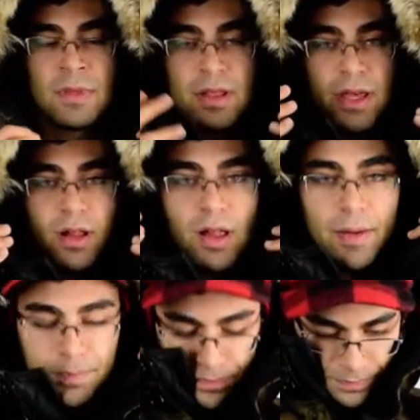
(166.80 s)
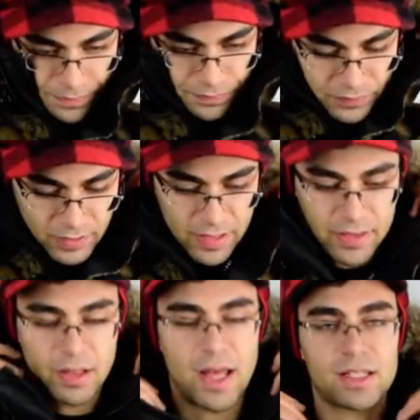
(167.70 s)

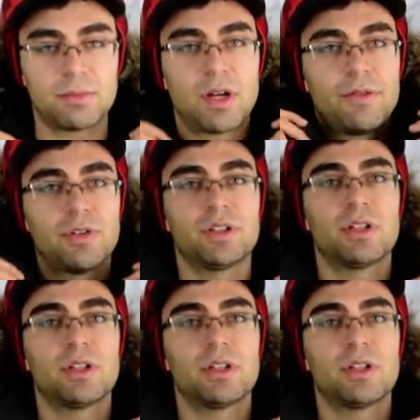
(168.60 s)
they'll add some comfort